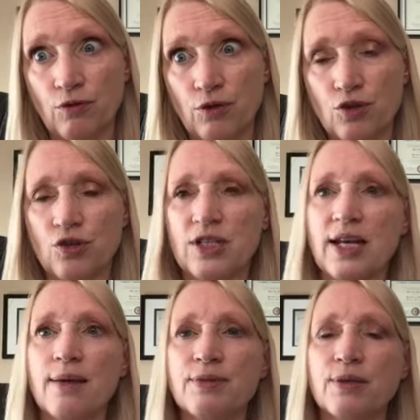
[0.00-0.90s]
future
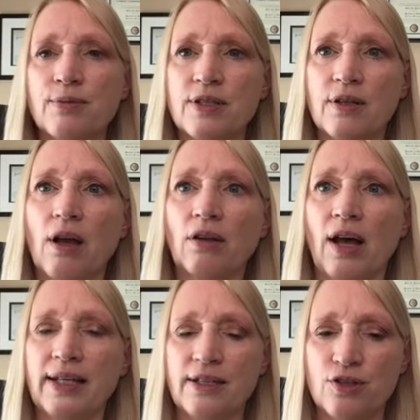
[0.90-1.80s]
steps, it was a
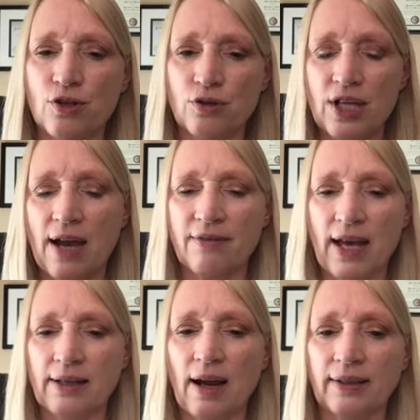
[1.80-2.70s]
lot easier to have
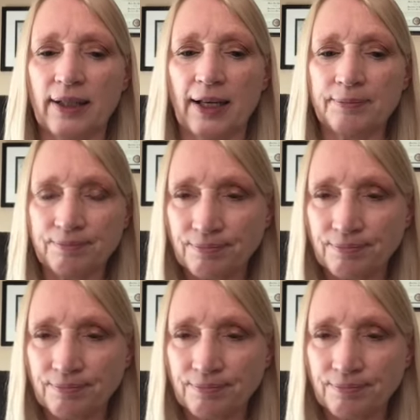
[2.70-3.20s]
that guideline.